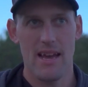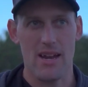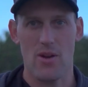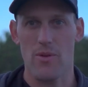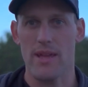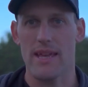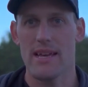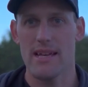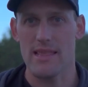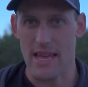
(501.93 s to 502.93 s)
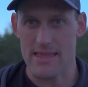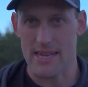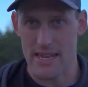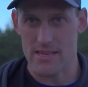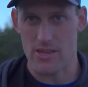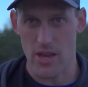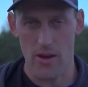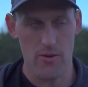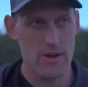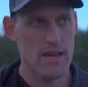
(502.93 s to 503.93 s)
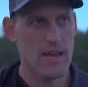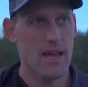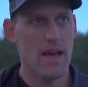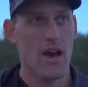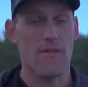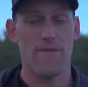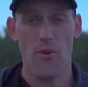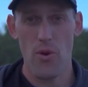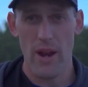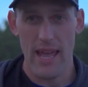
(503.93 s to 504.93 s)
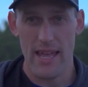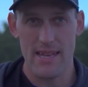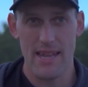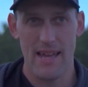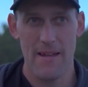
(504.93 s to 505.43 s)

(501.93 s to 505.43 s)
I don't really let the disc go. On a forehand,